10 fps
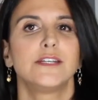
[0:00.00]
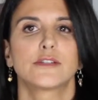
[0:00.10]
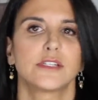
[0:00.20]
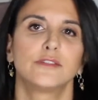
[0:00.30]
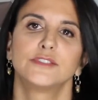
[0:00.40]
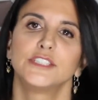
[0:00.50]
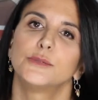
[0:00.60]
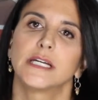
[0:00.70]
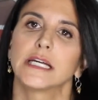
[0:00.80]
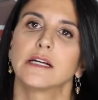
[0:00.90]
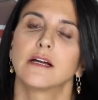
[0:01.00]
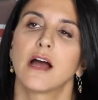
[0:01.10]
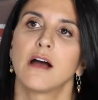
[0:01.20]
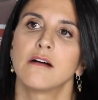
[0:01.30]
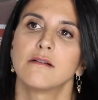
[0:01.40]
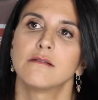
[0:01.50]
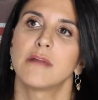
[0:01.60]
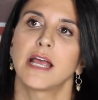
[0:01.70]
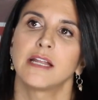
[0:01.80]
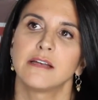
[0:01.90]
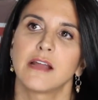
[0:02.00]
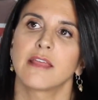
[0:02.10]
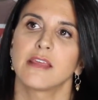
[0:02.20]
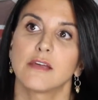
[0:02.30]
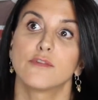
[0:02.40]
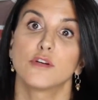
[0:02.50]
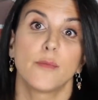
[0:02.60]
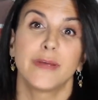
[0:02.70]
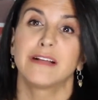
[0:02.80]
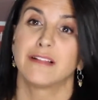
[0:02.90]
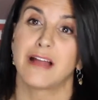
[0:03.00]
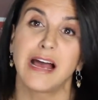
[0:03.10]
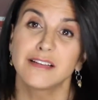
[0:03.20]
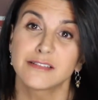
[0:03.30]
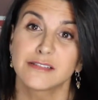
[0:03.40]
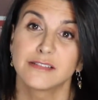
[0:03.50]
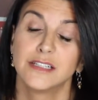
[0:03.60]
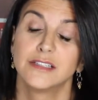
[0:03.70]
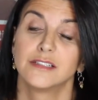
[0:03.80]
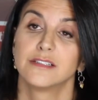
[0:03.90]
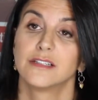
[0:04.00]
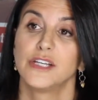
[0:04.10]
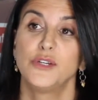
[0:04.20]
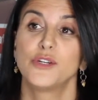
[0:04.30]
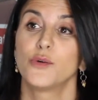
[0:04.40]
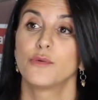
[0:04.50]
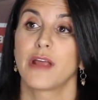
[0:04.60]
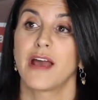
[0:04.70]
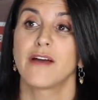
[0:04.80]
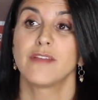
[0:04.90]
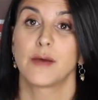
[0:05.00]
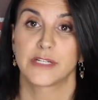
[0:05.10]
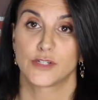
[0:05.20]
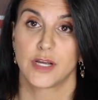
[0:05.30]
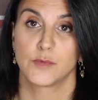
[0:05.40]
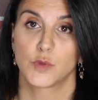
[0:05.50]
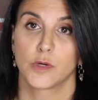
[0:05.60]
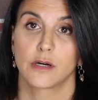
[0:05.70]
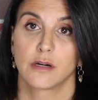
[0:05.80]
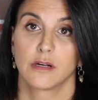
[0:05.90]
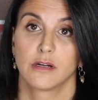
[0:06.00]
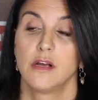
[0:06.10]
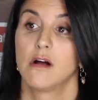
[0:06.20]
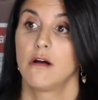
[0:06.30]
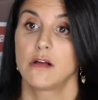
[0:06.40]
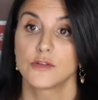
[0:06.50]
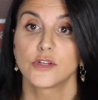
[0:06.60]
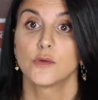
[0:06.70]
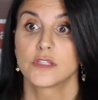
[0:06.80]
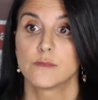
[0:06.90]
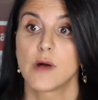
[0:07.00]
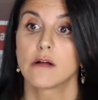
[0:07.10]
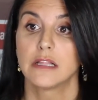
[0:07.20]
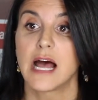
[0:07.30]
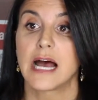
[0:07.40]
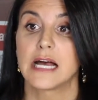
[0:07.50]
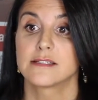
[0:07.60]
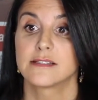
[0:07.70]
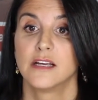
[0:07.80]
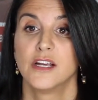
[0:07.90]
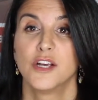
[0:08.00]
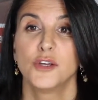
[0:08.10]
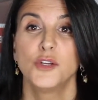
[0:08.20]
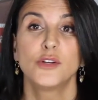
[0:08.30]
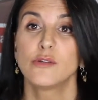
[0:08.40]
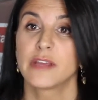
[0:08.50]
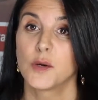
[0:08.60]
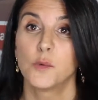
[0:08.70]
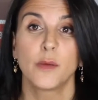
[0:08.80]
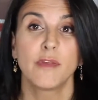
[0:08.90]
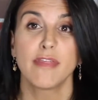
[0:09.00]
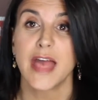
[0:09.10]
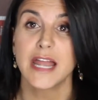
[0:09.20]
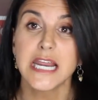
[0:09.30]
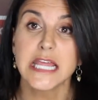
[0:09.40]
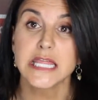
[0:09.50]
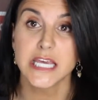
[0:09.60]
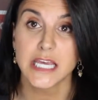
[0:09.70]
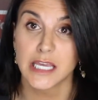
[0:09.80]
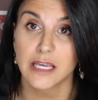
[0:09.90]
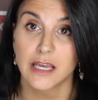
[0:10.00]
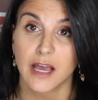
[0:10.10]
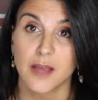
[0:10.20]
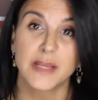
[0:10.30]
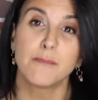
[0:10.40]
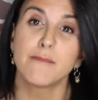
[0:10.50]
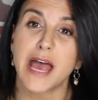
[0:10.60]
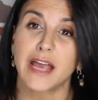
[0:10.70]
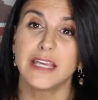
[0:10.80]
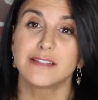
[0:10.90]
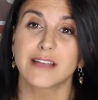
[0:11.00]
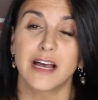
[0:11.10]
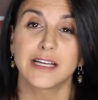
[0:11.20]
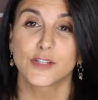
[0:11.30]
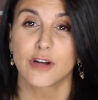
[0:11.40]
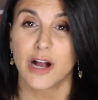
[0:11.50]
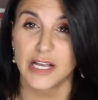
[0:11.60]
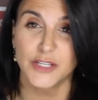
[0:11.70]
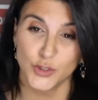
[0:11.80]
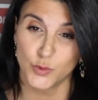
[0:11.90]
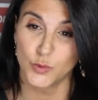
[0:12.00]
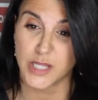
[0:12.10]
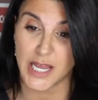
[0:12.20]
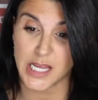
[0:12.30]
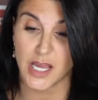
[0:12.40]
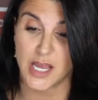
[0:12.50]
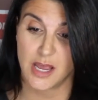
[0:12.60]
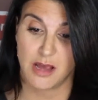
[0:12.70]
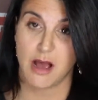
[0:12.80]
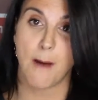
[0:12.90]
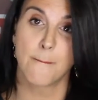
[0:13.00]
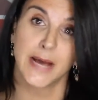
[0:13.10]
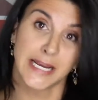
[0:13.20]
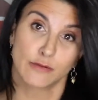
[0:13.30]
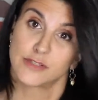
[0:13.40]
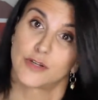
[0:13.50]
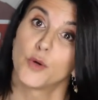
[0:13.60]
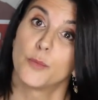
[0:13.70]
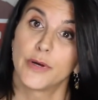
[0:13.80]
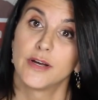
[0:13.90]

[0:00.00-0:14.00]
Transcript: yourself doing. Um, and I think if you're in a big class, you don't have that much time to work. Also, a small class, you don't get away with anything. I mean, Maggie's eyes are on you like a microscope,